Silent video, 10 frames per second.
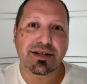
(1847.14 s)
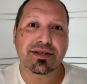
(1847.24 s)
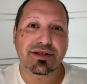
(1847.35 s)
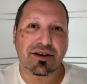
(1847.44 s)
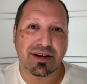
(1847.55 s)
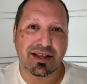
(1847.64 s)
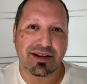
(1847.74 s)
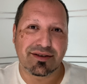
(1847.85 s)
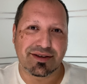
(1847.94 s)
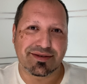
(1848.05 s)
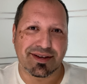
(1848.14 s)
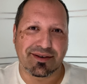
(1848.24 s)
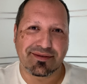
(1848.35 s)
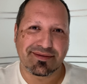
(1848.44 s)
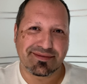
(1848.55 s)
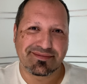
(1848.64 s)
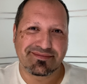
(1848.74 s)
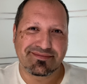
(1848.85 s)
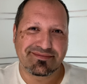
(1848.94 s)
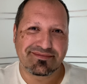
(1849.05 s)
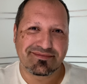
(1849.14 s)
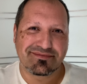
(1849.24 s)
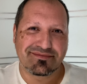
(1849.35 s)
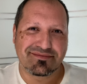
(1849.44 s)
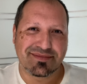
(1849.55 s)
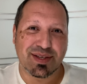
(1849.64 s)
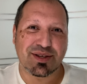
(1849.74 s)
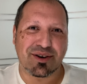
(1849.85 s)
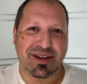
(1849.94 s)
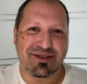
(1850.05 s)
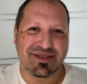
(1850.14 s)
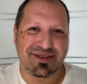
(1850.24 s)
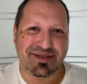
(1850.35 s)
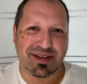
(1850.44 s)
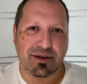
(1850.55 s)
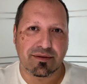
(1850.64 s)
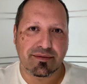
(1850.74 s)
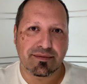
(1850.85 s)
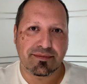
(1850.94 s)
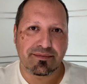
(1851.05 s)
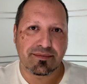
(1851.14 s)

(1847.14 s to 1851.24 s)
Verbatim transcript: Start clearing yourself. Start healing yourself.